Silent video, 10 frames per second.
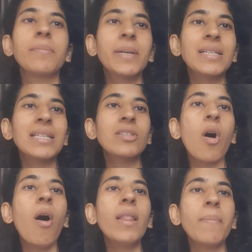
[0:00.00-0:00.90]
because it's
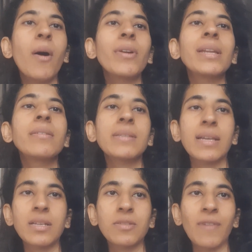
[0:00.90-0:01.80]
all about inner
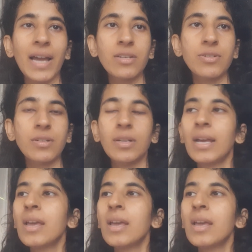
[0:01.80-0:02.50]
satisfaction.